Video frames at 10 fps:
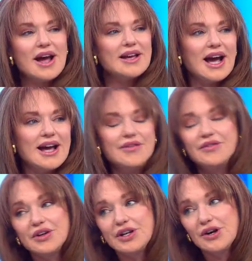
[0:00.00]
I, I have a
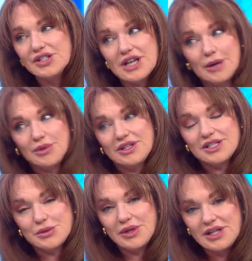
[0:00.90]
very hard time with
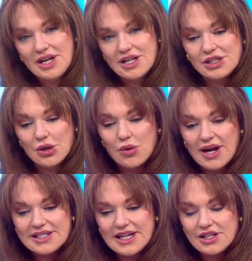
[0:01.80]
this mm-hmm. one. Mm-hmm. So
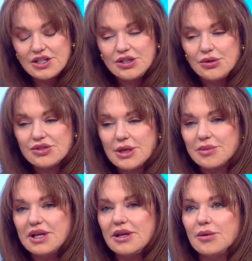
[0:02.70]
I tend to do
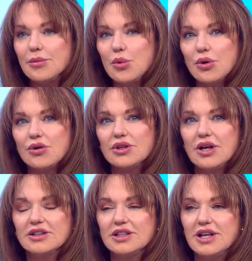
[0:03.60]
something more
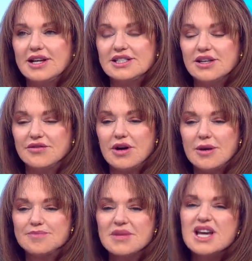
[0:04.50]
along the lines of,
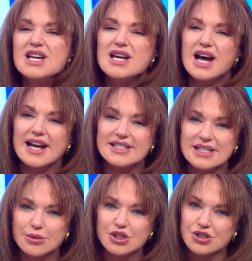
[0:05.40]
um, I
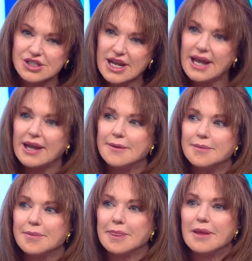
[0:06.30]
see what you're
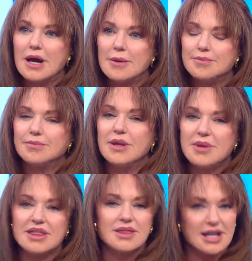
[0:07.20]
saying. Mm-hmm. Um, let
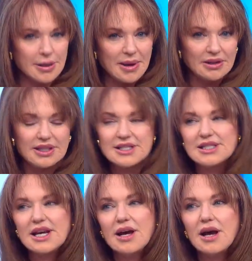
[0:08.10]
me think about
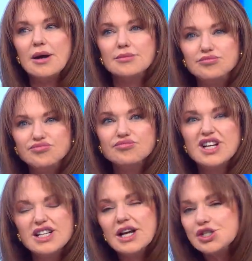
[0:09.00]
this. I, um,
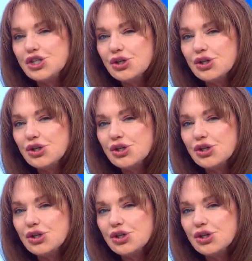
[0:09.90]
not